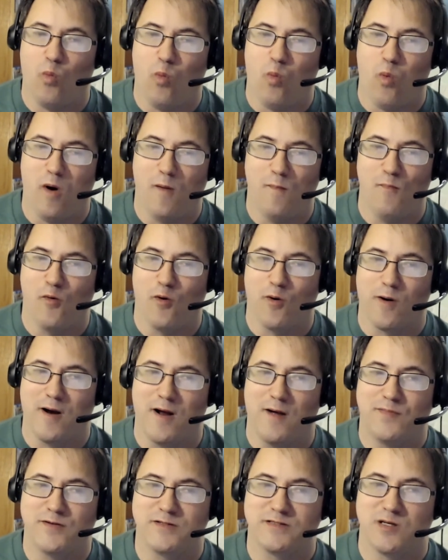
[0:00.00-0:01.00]
one more
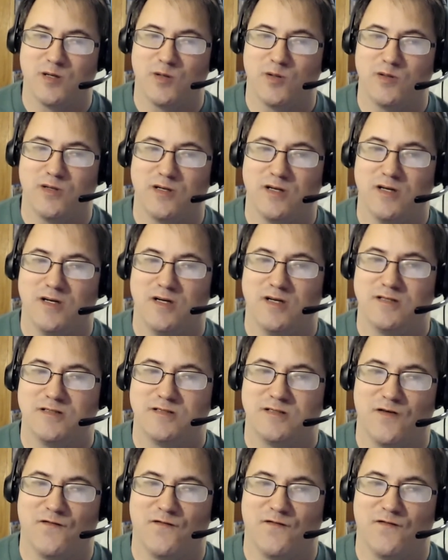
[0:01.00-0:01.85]
episode to